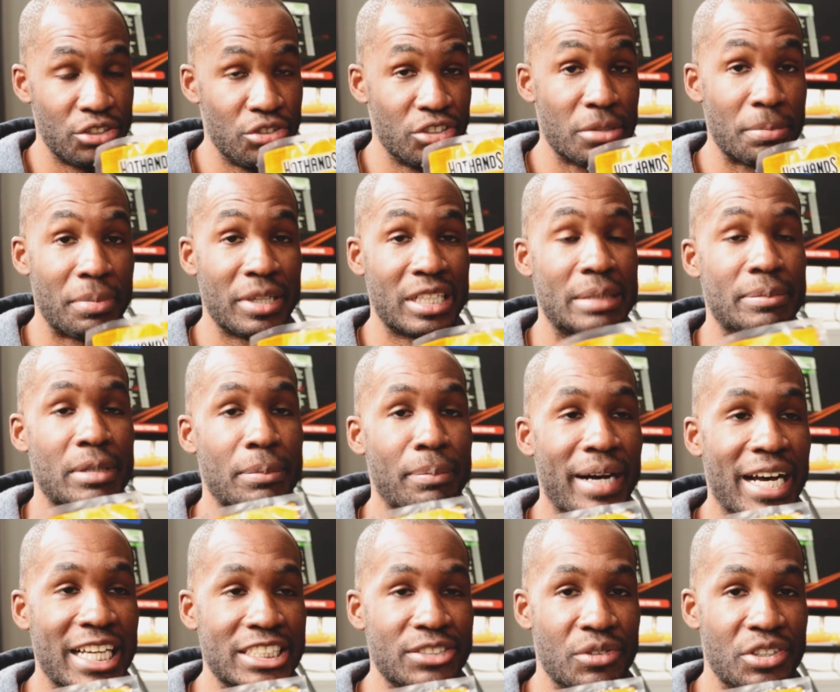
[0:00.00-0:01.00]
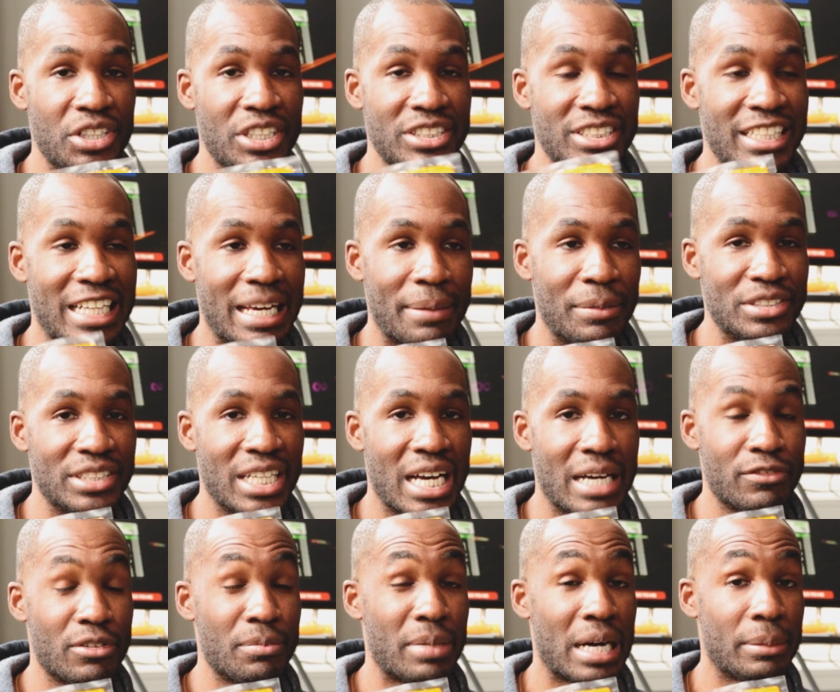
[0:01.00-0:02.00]
You can pick up a box for these on Amazon
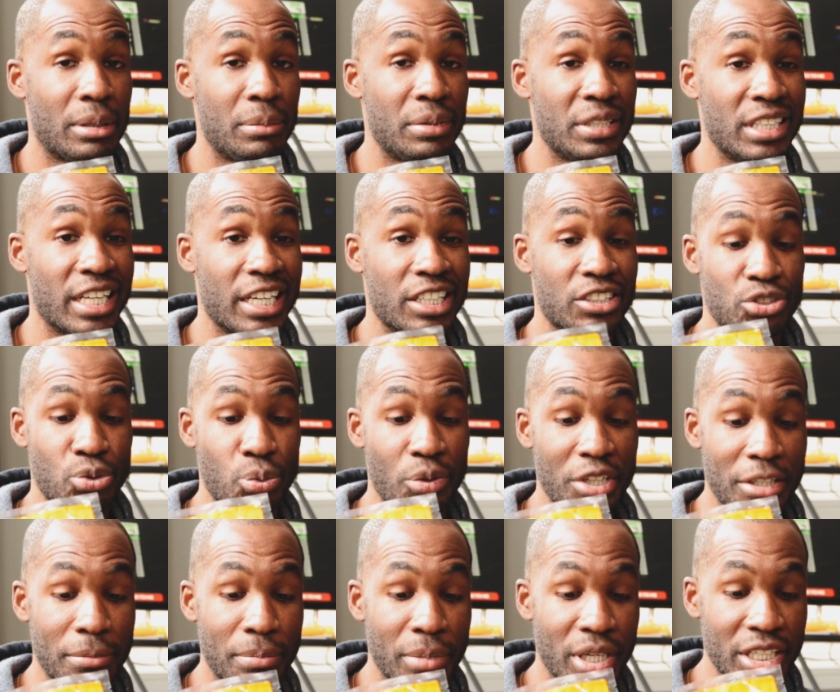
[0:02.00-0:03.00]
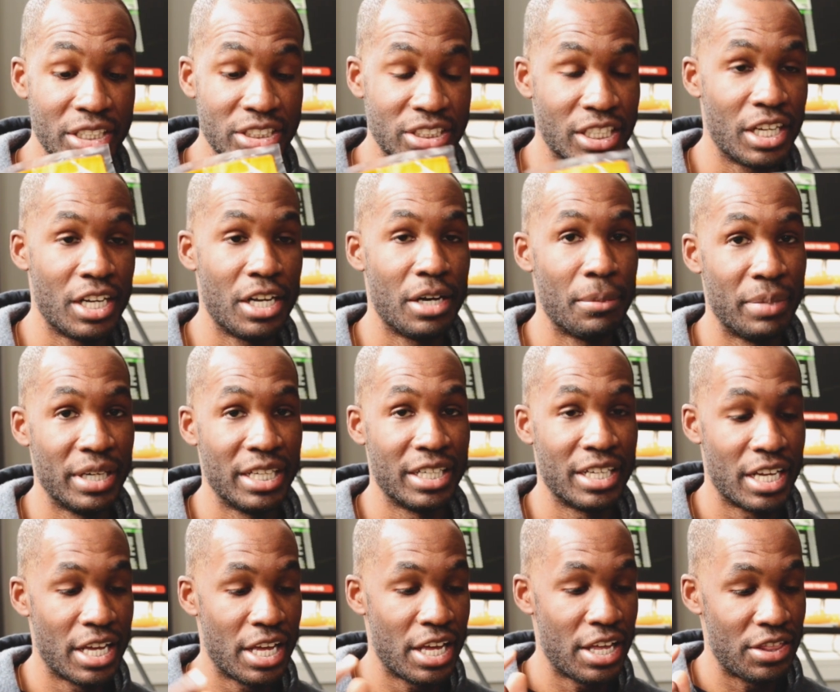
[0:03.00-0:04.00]
for probably like 20 bucks, but
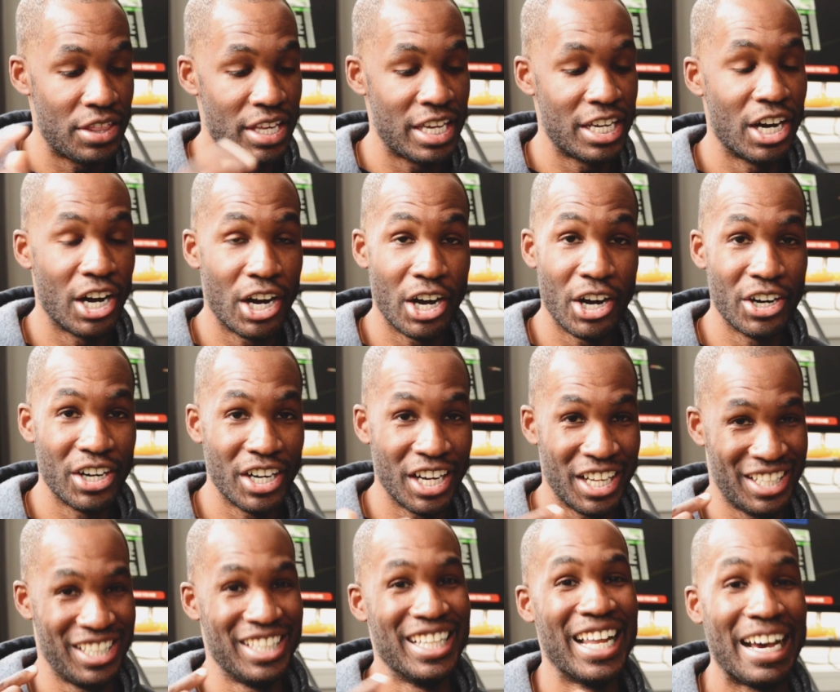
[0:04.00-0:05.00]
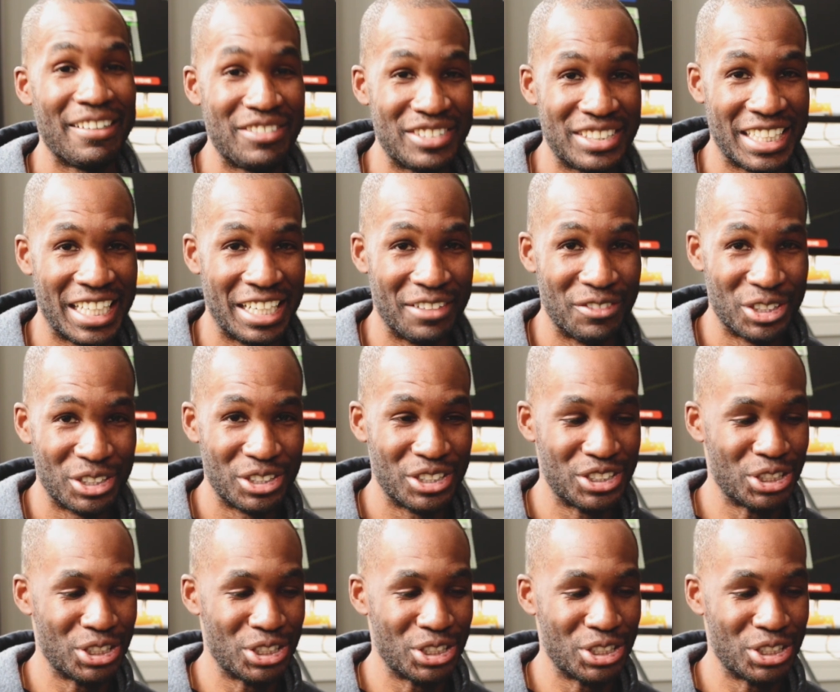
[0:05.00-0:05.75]
they are a lifesaver.